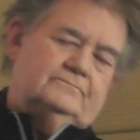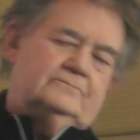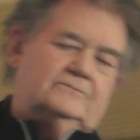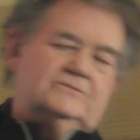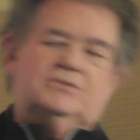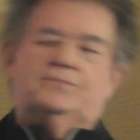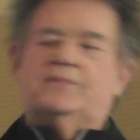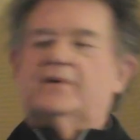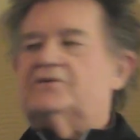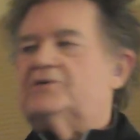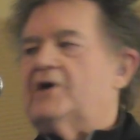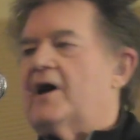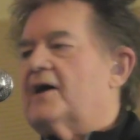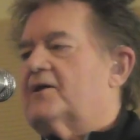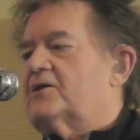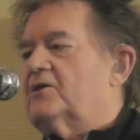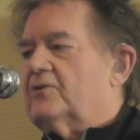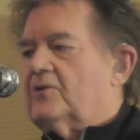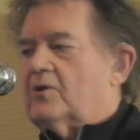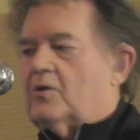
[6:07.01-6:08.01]

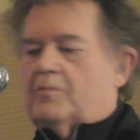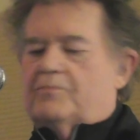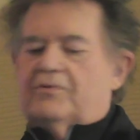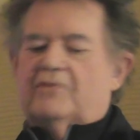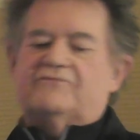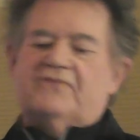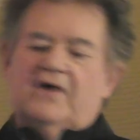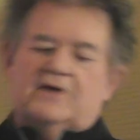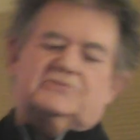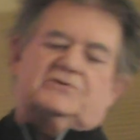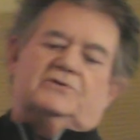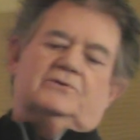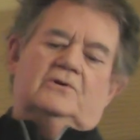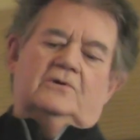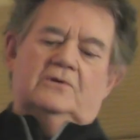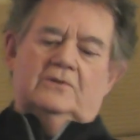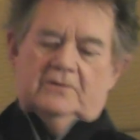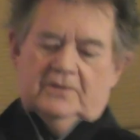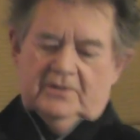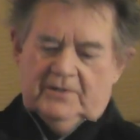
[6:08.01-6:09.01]
spectacular,
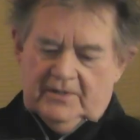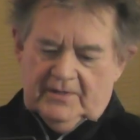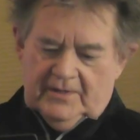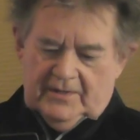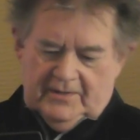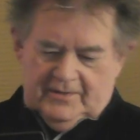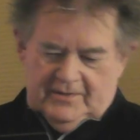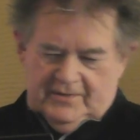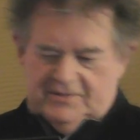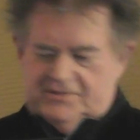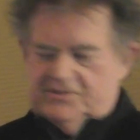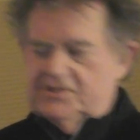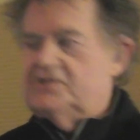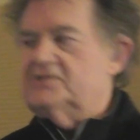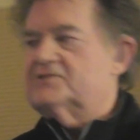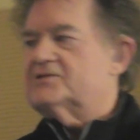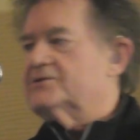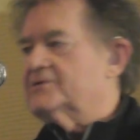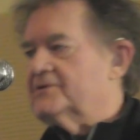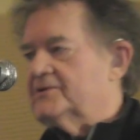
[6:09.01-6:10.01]
professional,
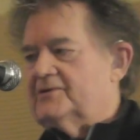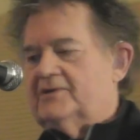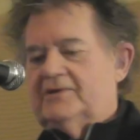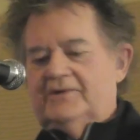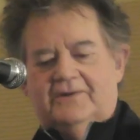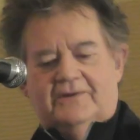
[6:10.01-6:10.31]
seasoned,